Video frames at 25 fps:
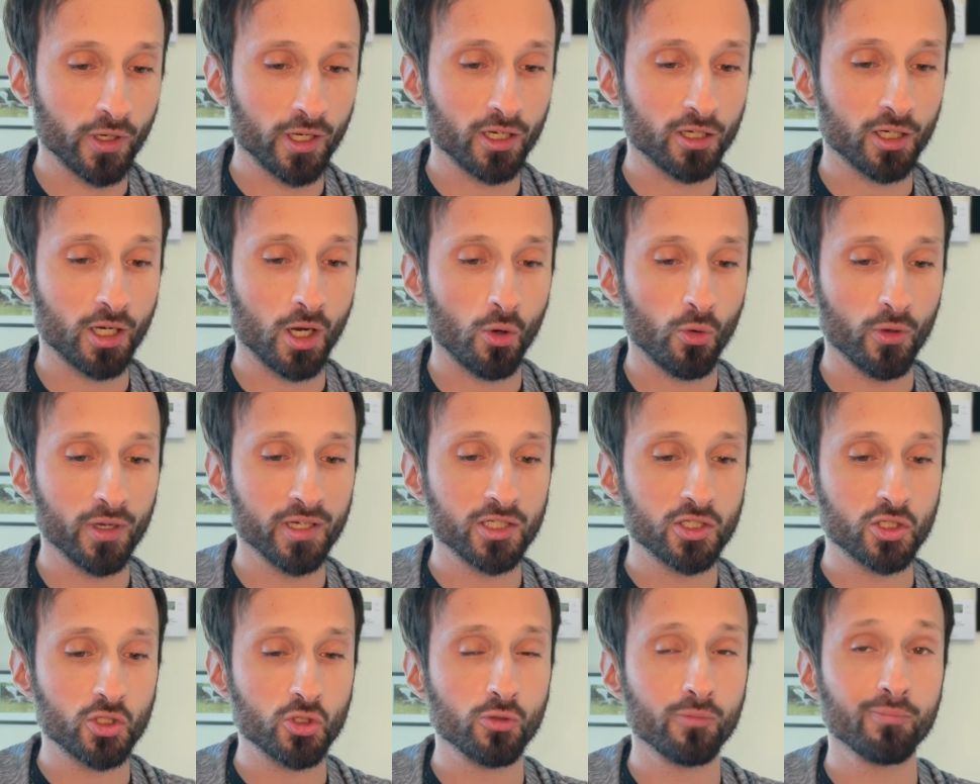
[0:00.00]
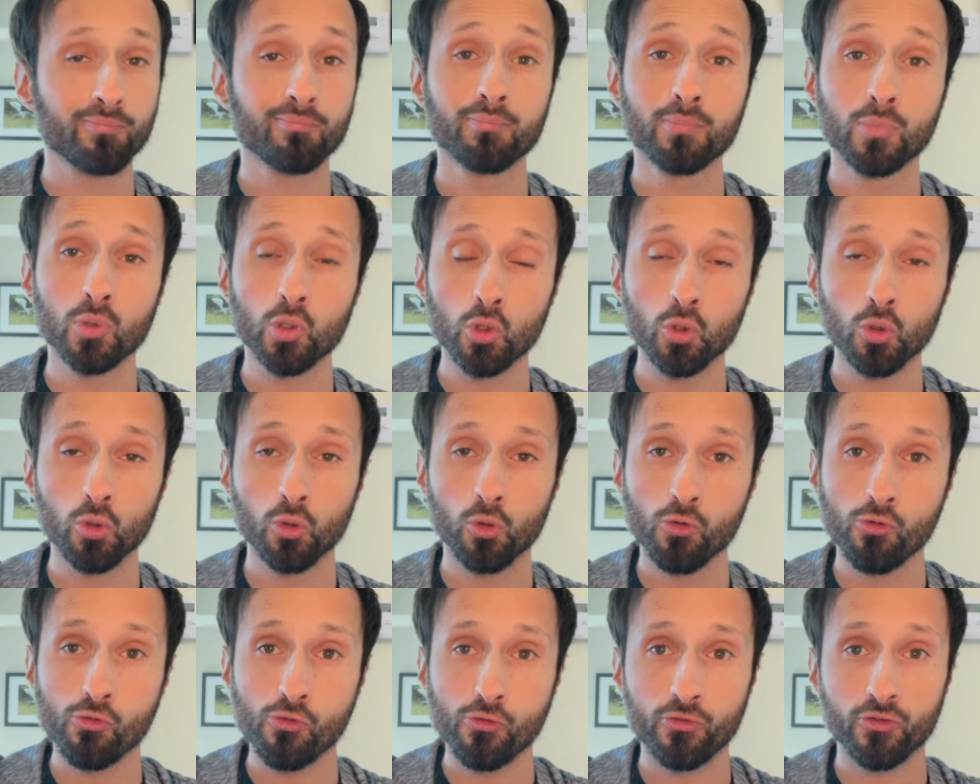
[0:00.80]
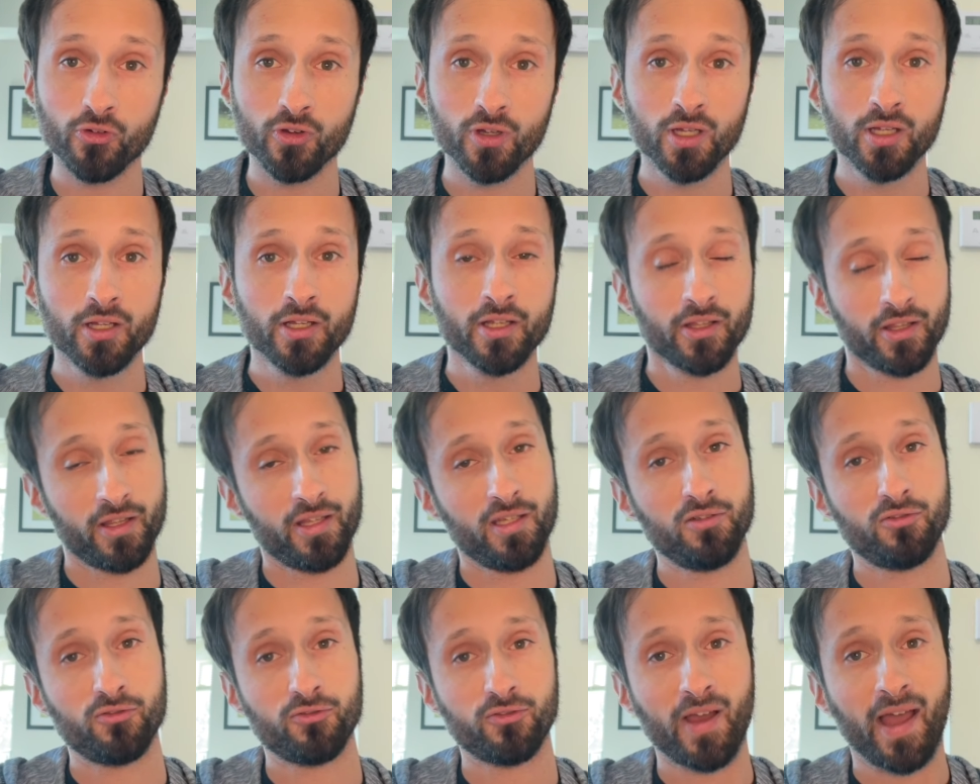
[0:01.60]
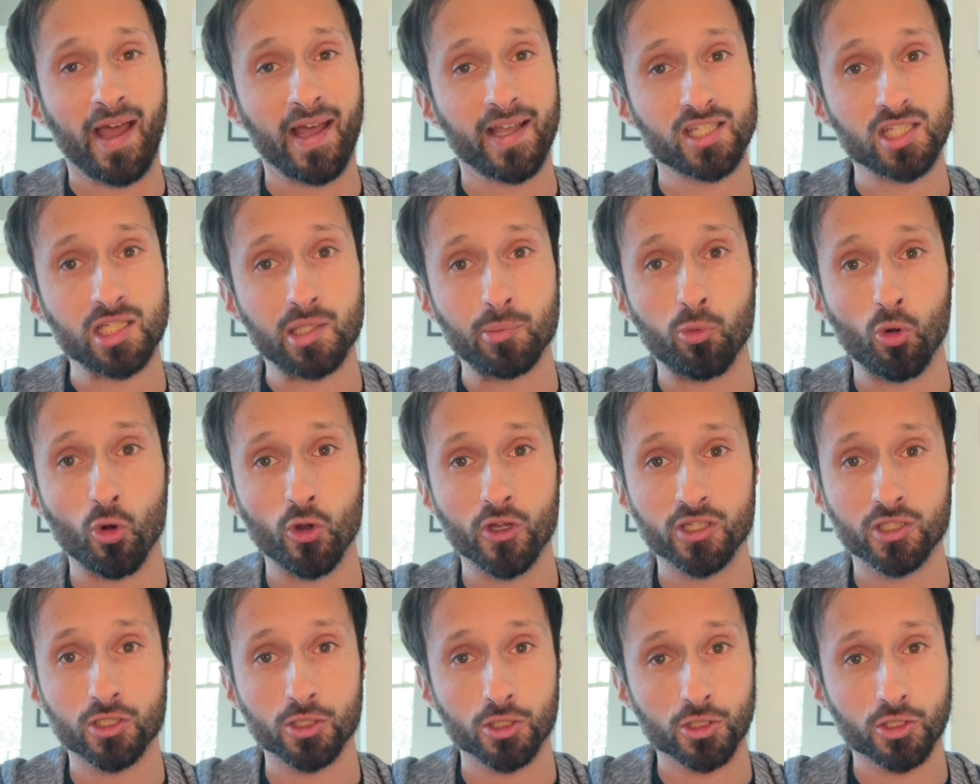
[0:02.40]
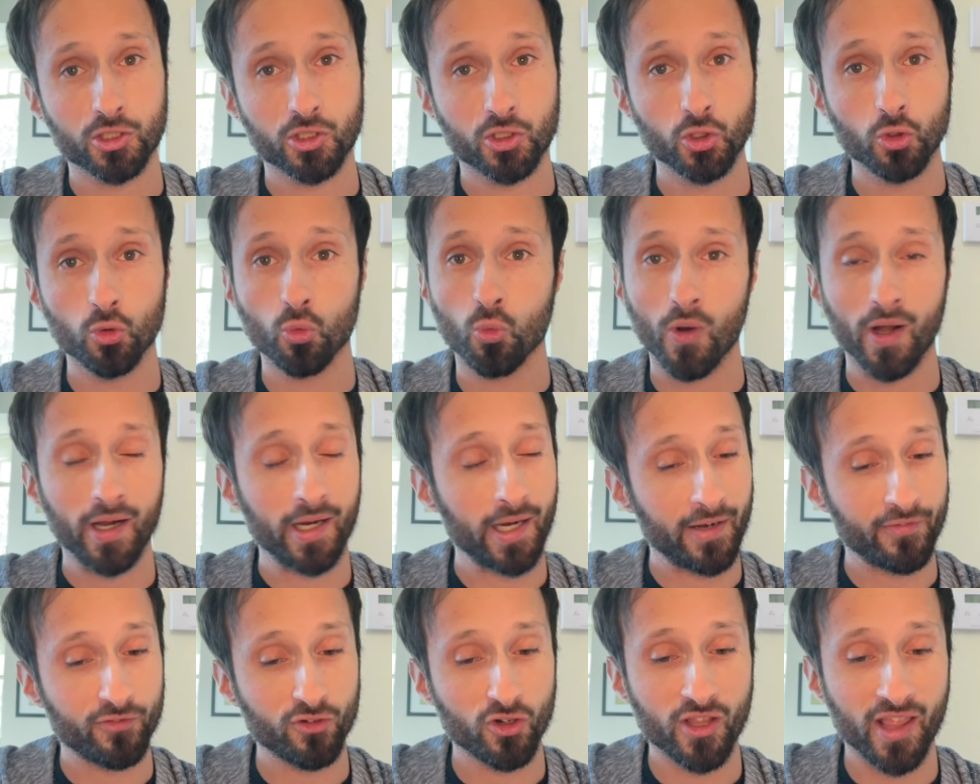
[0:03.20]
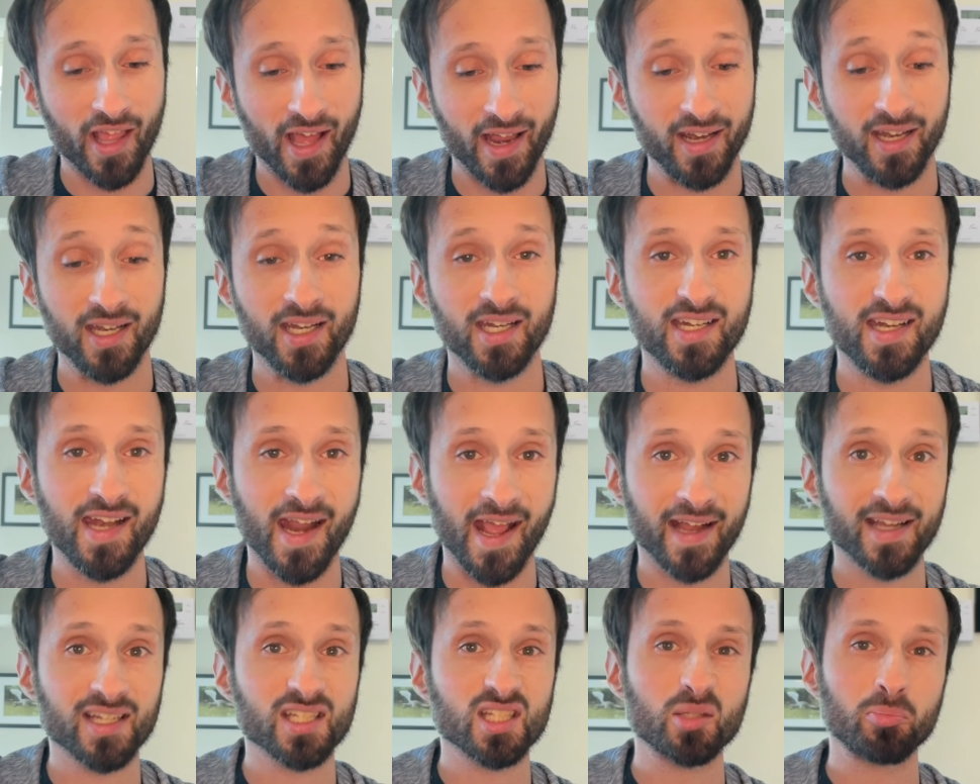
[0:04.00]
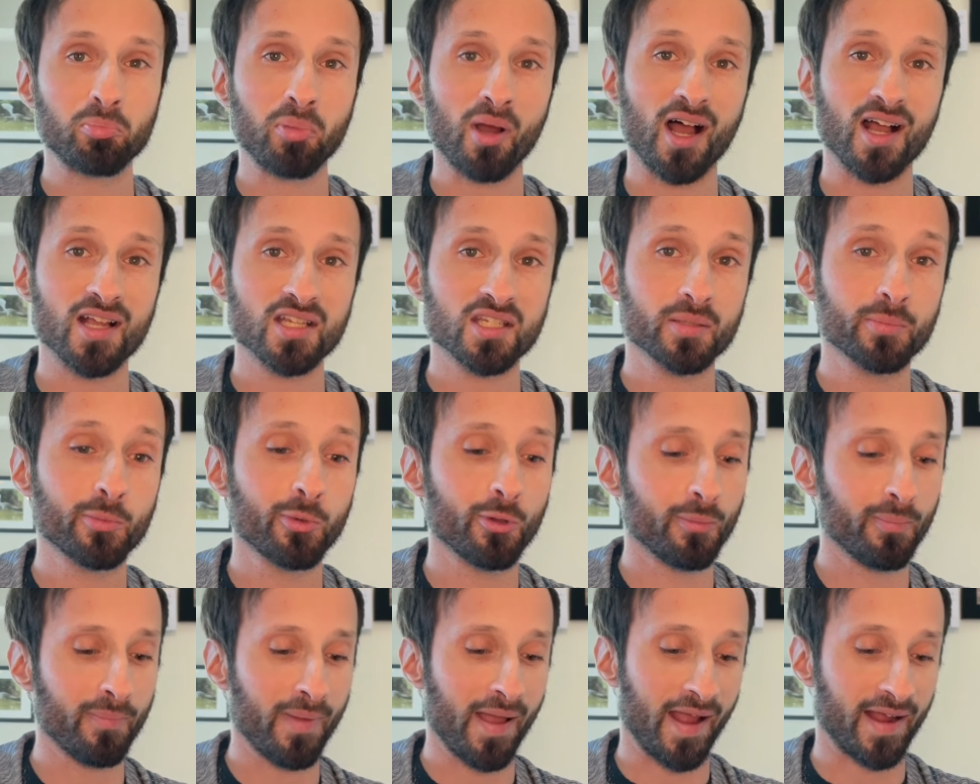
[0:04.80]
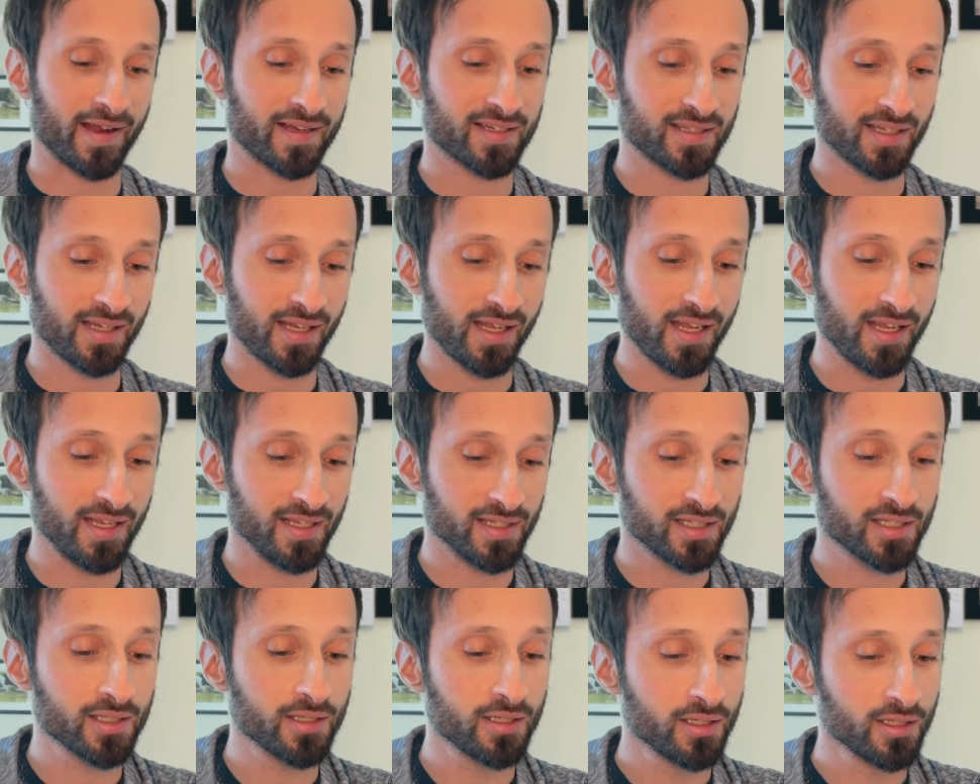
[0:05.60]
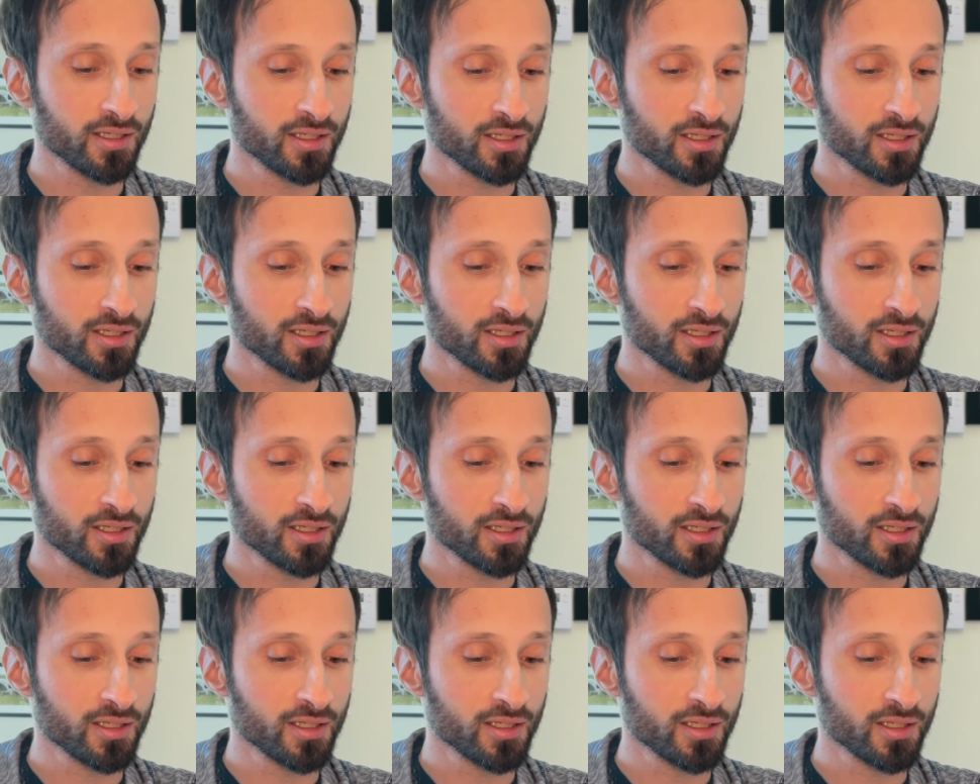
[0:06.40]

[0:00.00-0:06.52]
going to move the fast pointer to wherever that next possible max is.